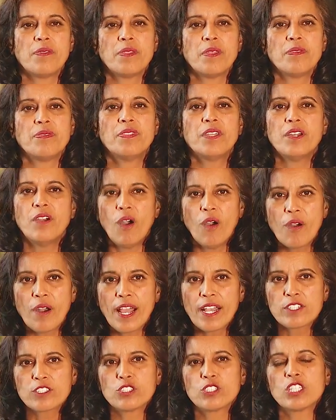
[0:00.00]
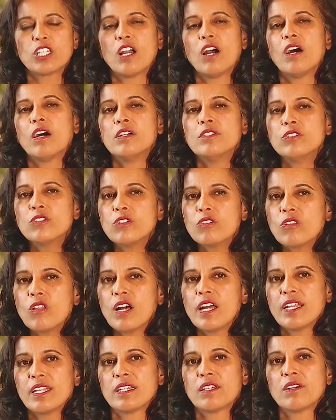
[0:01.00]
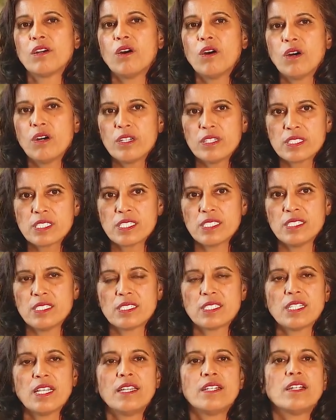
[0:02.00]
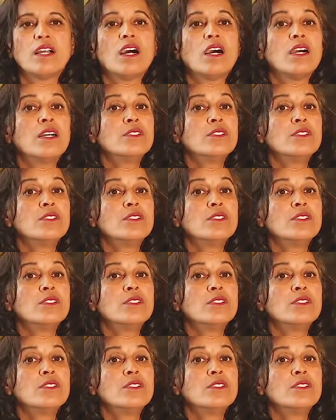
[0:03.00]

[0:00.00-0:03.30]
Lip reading: that there are actually underlying causes and